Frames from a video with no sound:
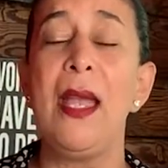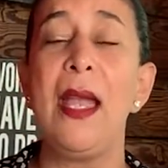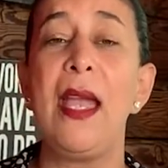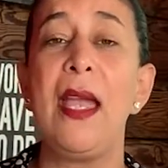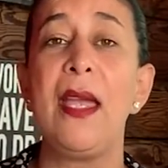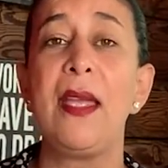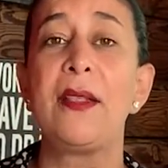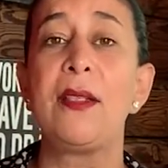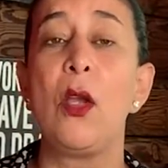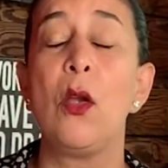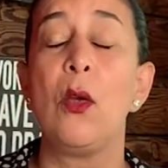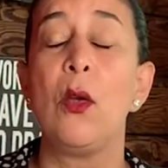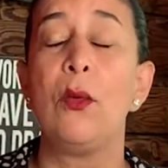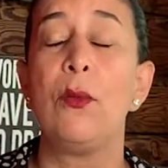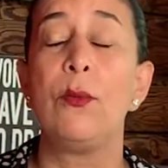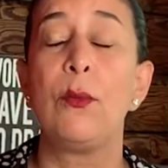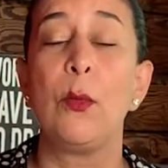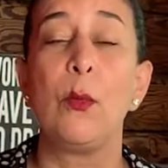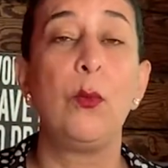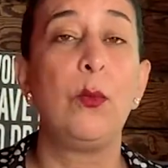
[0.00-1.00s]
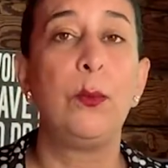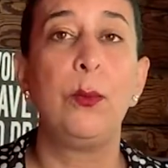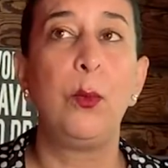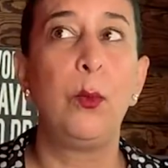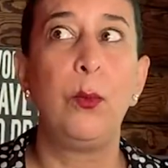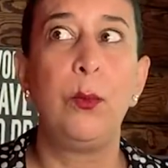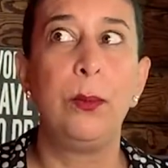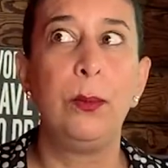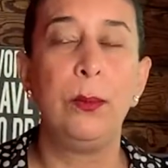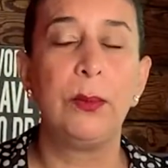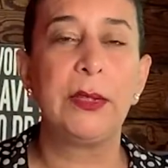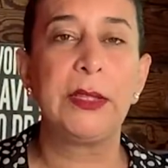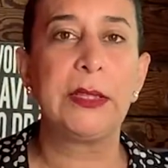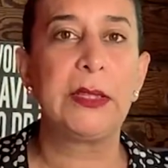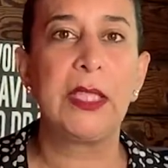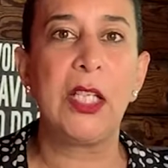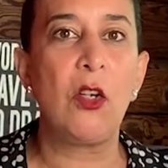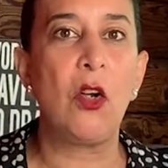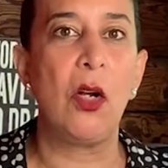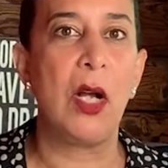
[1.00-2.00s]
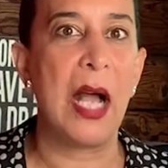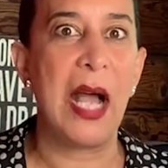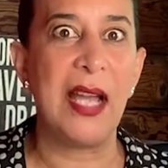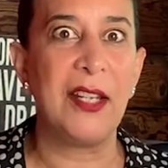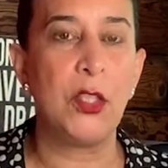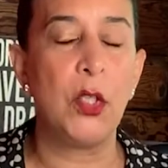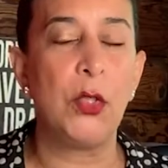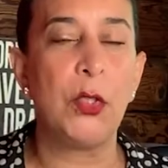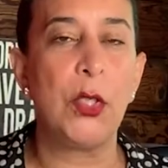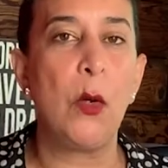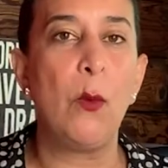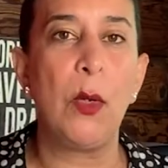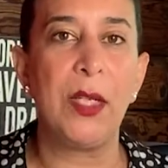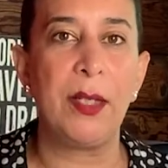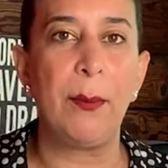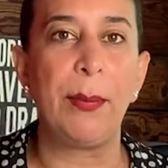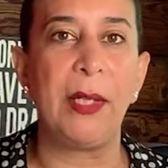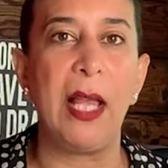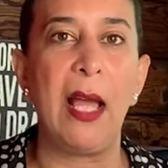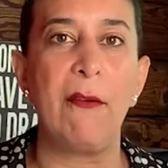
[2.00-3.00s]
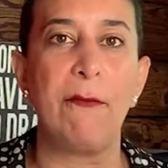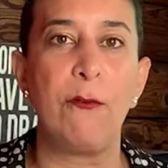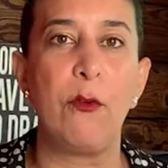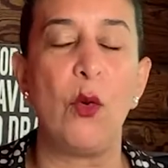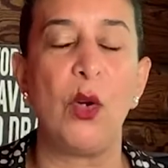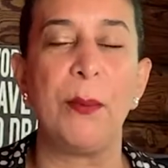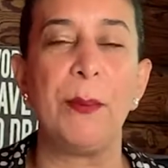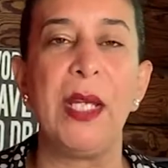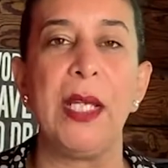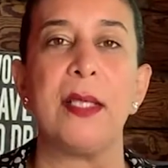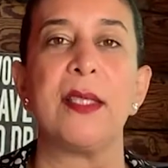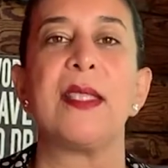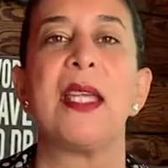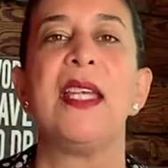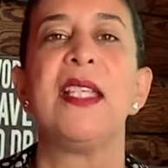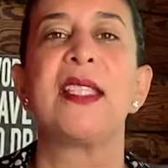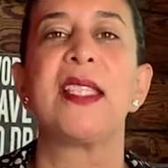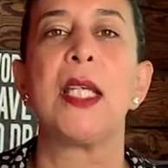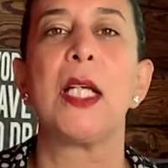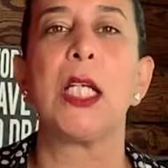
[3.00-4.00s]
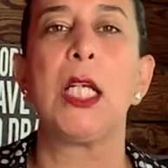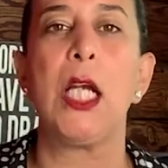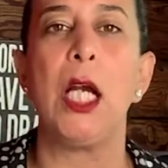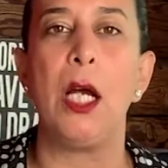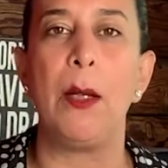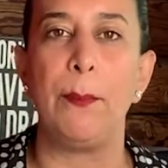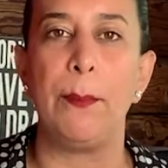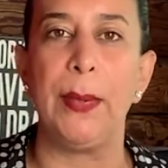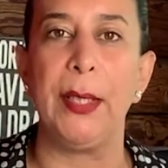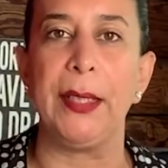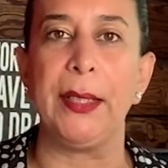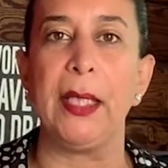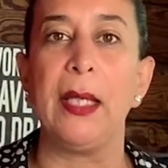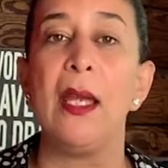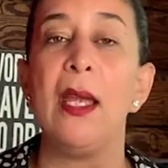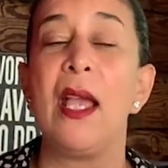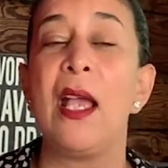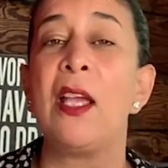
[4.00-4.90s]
And still, I don't know what a platform is. It's a company.